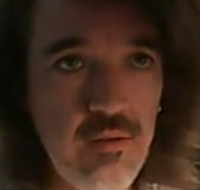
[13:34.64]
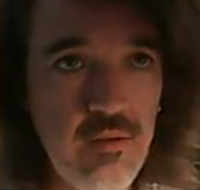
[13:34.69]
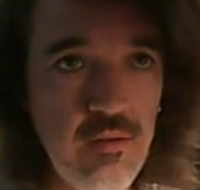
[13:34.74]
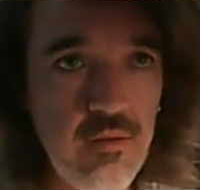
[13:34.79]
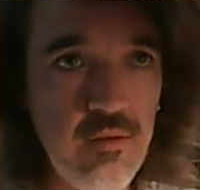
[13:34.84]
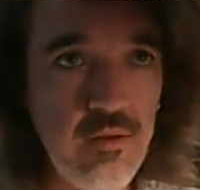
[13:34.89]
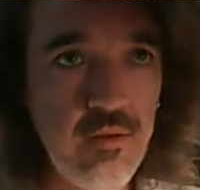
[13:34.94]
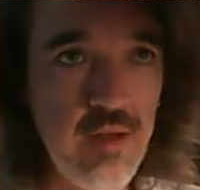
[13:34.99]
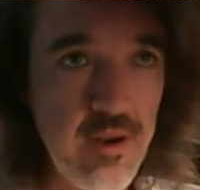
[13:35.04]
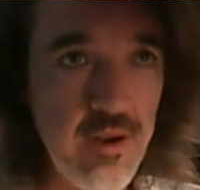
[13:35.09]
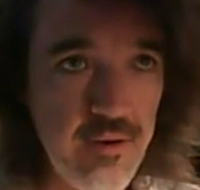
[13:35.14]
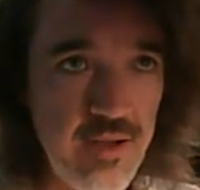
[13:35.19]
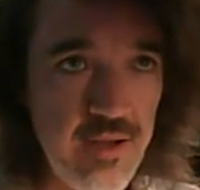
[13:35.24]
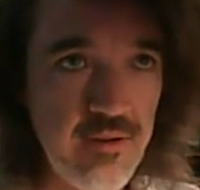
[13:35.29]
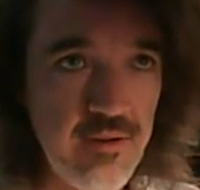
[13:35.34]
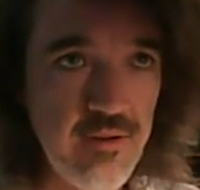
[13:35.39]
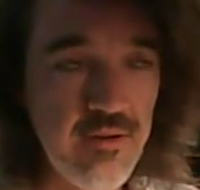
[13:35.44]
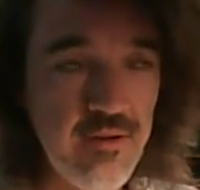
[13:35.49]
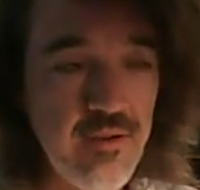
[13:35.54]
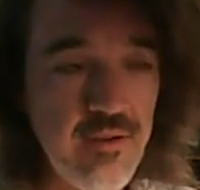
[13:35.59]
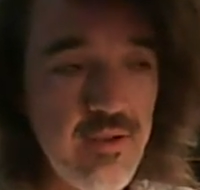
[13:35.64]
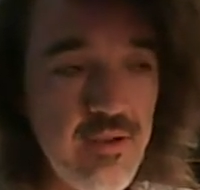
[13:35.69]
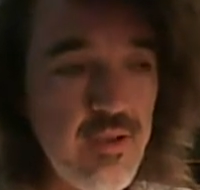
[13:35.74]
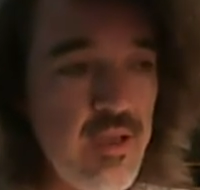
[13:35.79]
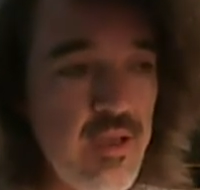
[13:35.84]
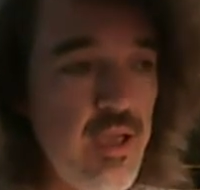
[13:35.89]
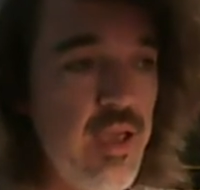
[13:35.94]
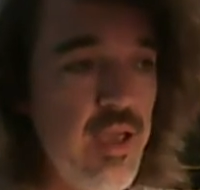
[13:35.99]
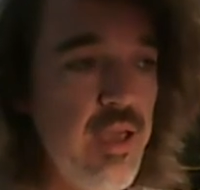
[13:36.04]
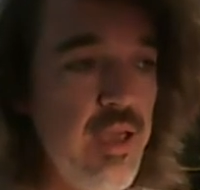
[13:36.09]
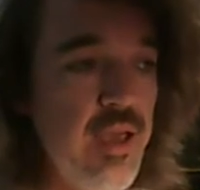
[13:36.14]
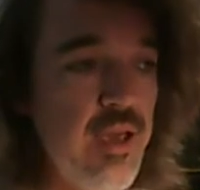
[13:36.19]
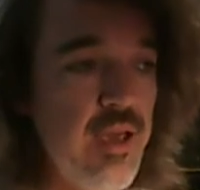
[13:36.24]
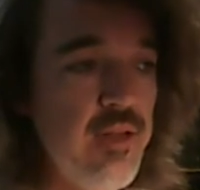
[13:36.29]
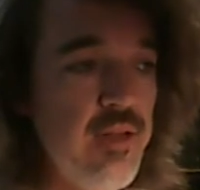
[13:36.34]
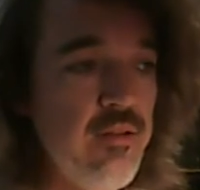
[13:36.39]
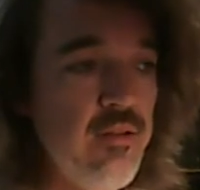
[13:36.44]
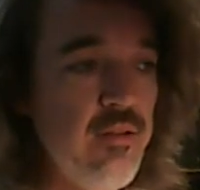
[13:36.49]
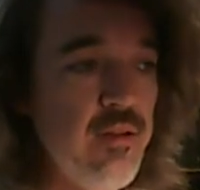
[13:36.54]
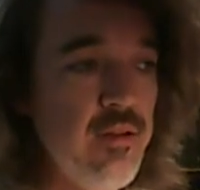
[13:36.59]
narrator.
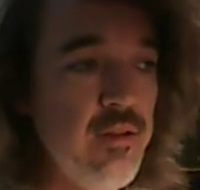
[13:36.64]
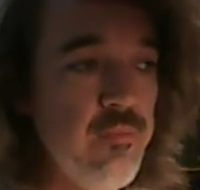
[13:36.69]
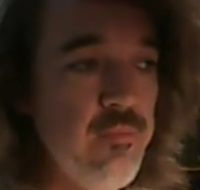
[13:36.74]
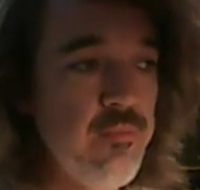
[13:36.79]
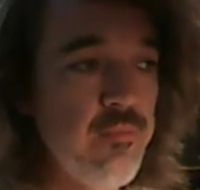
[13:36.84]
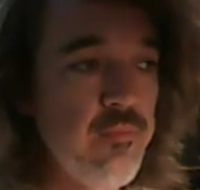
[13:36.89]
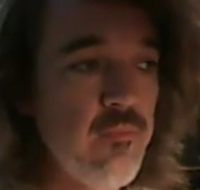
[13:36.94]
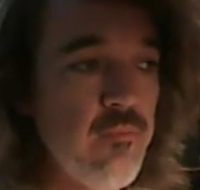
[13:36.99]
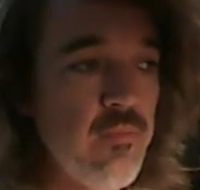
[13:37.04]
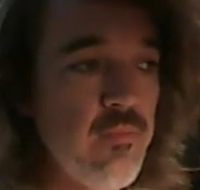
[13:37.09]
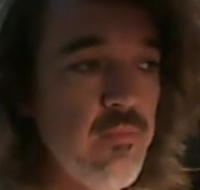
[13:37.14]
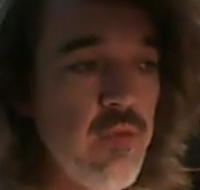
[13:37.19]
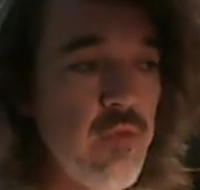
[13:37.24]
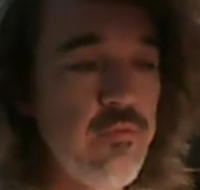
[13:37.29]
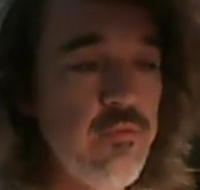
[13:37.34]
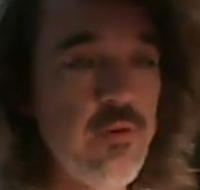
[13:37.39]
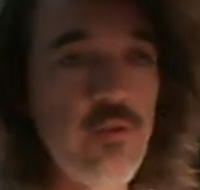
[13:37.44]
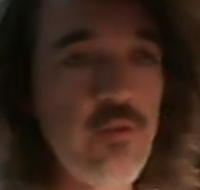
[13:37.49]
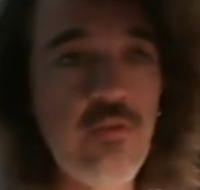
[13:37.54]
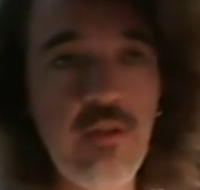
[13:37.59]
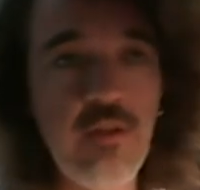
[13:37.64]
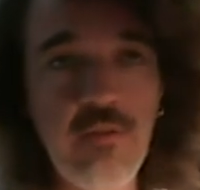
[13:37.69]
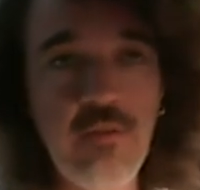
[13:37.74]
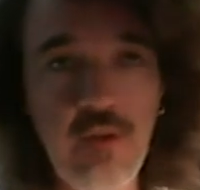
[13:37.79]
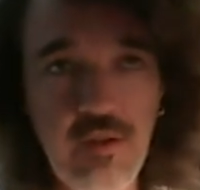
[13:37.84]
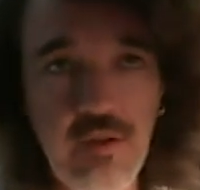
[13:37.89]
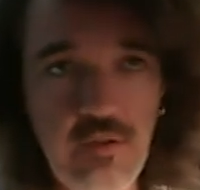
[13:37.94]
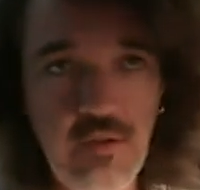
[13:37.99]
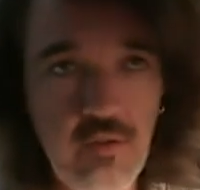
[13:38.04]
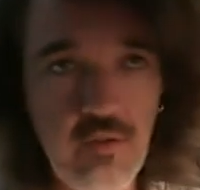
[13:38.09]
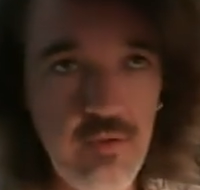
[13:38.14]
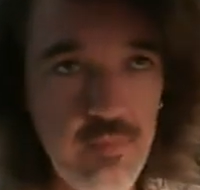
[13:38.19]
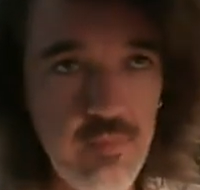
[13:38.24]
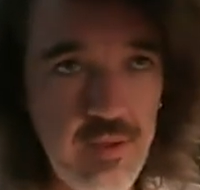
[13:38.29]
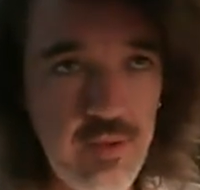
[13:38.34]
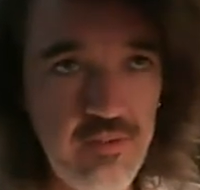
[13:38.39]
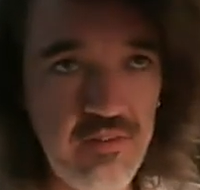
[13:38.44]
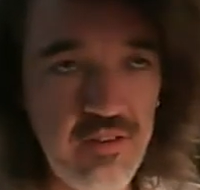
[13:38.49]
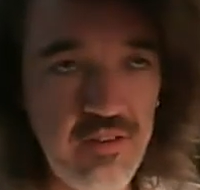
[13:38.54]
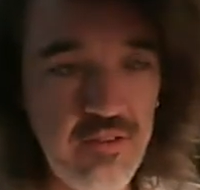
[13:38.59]
And first I tried to do it
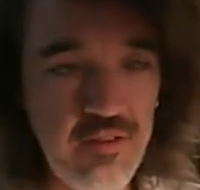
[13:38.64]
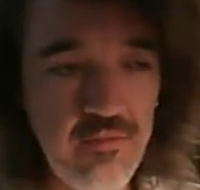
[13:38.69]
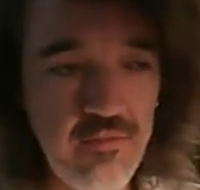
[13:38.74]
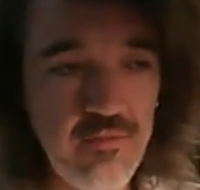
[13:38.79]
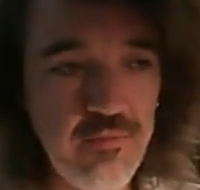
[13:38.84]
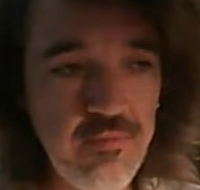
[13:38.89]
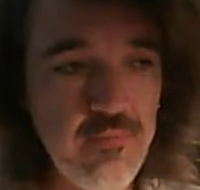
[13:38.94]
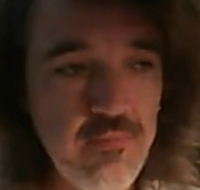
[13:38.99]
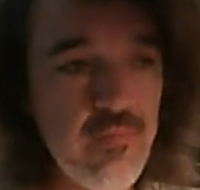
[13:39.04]
myself.